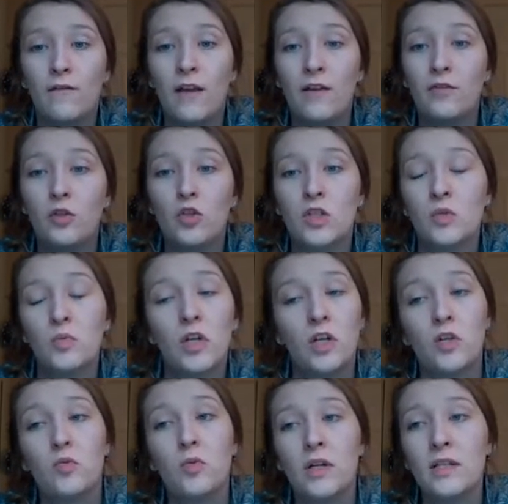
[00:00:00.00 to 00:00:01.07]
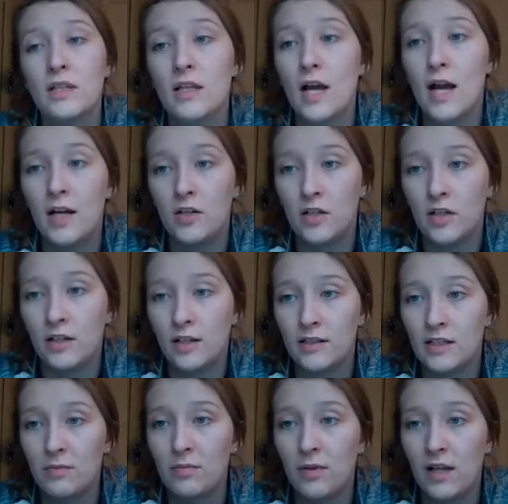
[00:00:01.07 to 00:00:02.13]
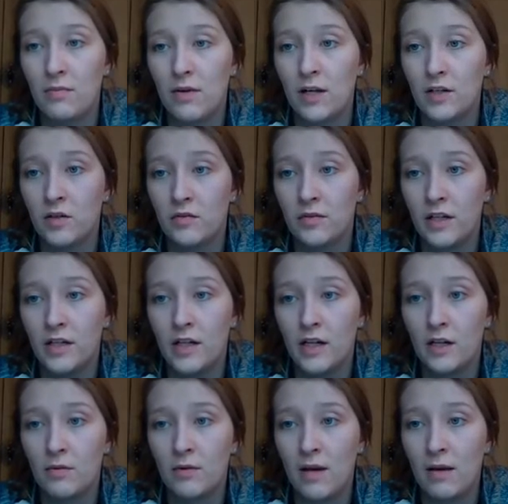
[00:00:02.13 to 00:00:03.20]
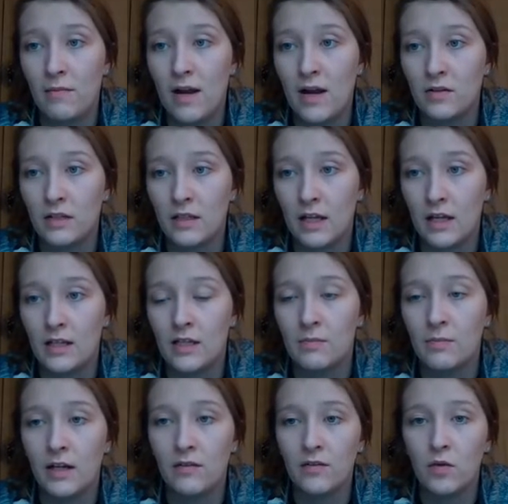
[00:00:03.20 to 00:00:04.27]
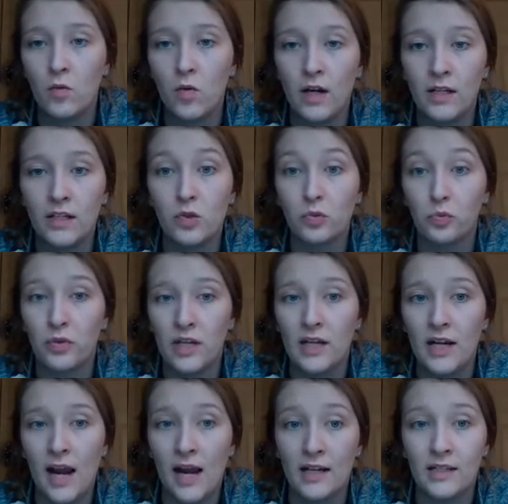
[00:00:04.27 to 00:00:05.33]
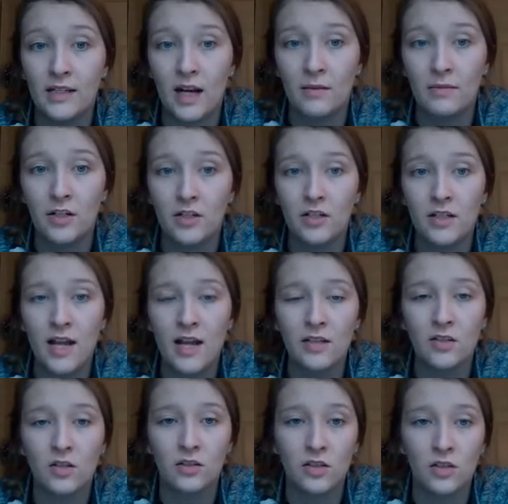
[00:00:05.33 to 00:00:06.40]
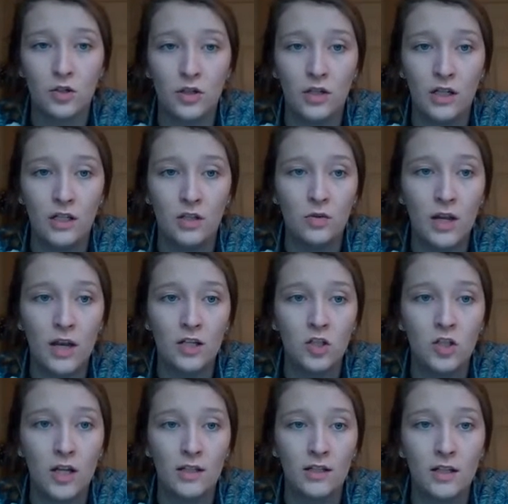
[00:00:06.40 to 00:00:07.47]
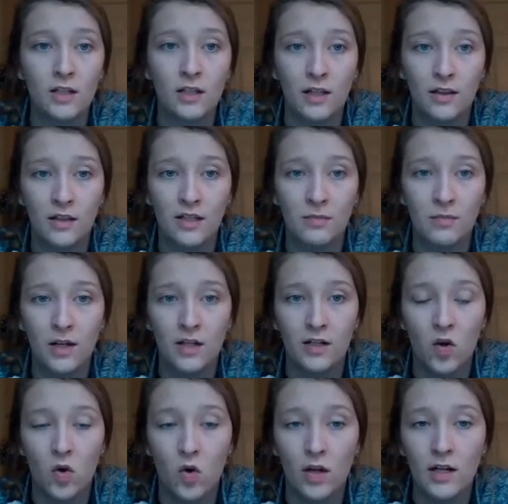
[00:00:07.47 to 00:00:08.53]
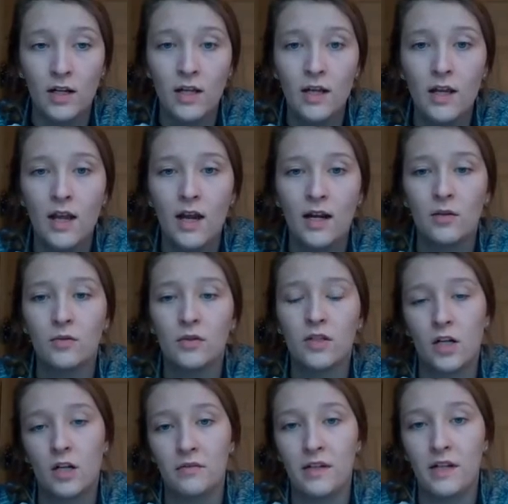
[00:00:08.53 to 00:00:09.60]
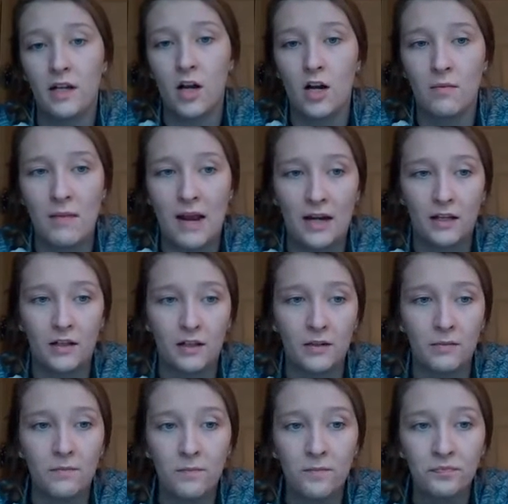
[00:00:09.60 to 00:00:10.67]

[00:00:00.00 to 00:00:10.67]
if you just want to do one slide, you can click this play button over here where my mouse is. But if you want it to read anytime there's text on the screen, you can just click this button on and it will start reading automatically.